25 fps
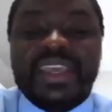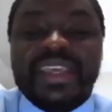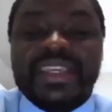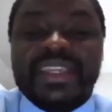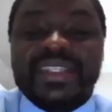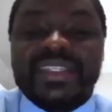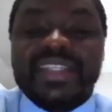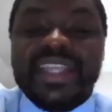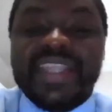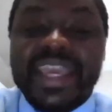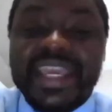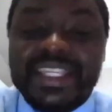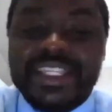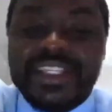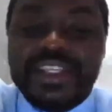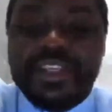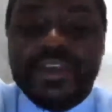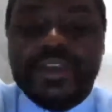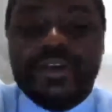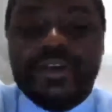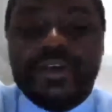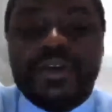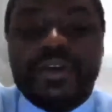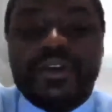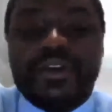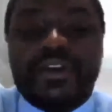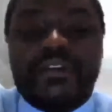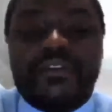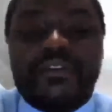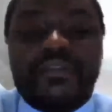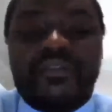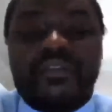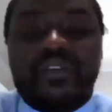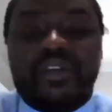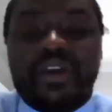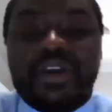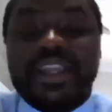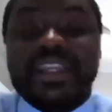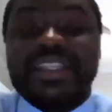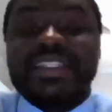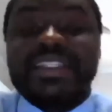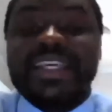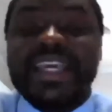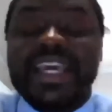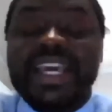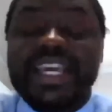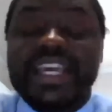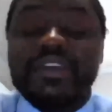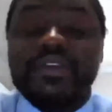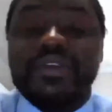Stay tuned for
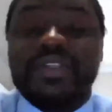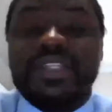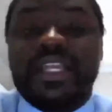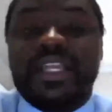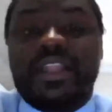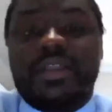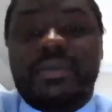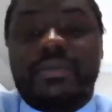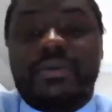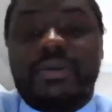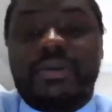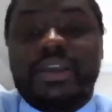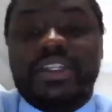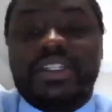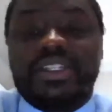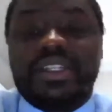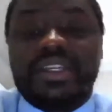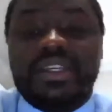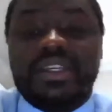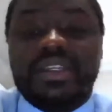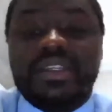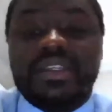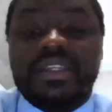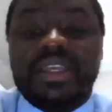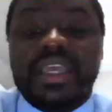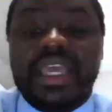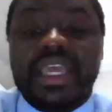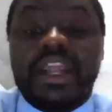continued celebration